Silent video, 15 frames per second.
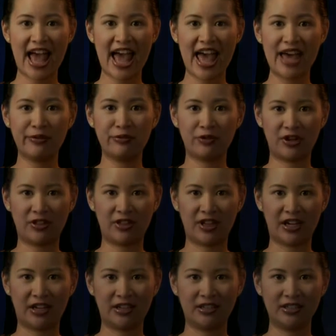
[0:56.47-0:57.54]

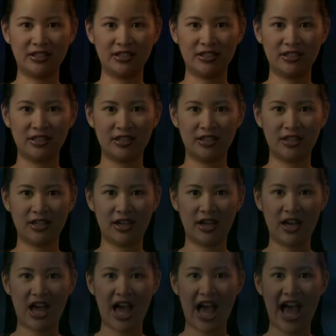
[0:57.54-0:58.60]
everything
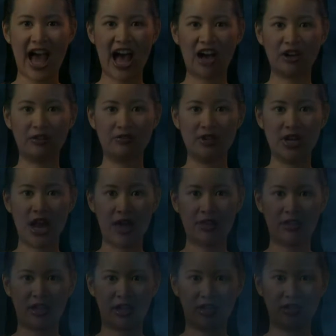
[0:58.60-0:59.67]
out of
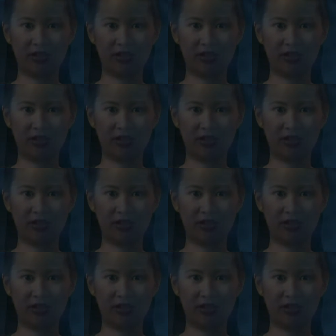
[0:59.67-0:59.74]
nothing.